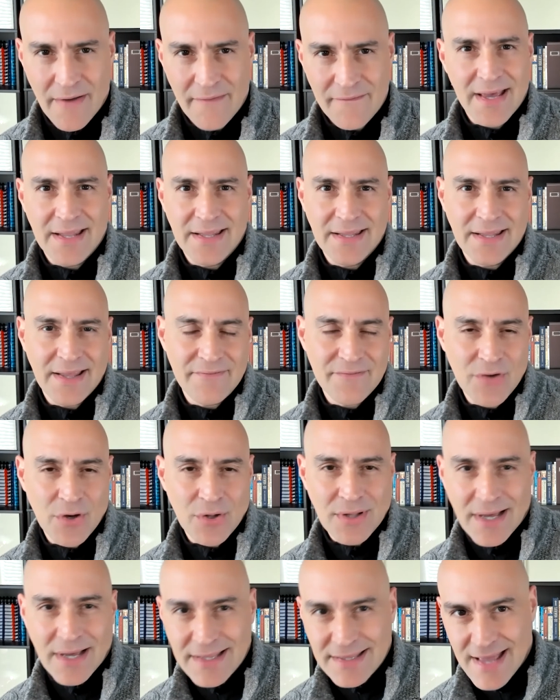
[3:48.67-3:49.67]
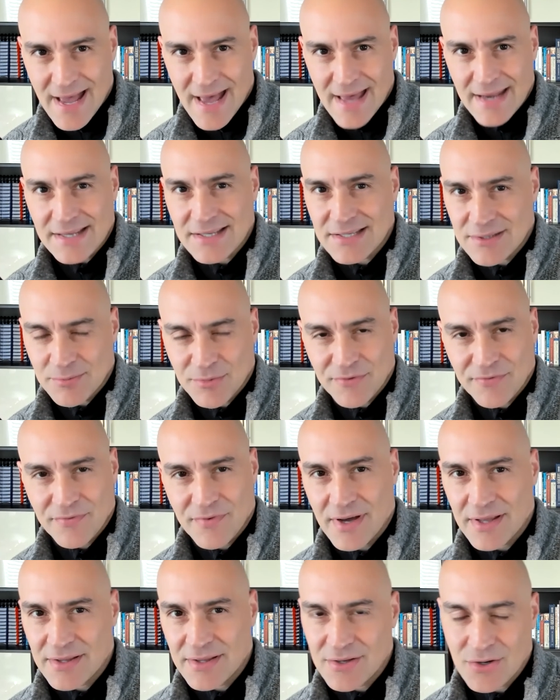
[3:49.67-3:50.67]
And they felt like that
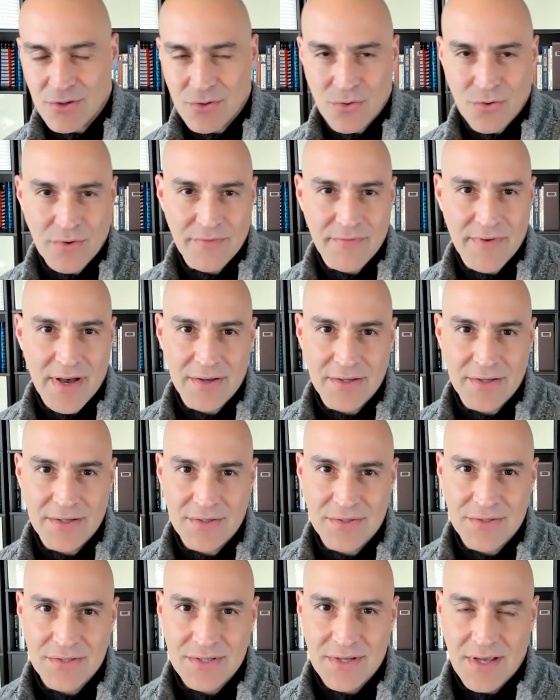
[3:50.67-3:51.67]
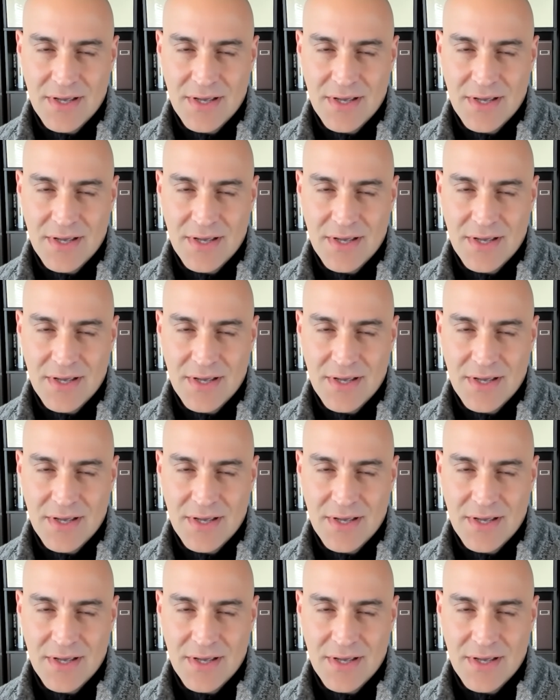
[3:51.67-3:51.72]
exemplified their core values.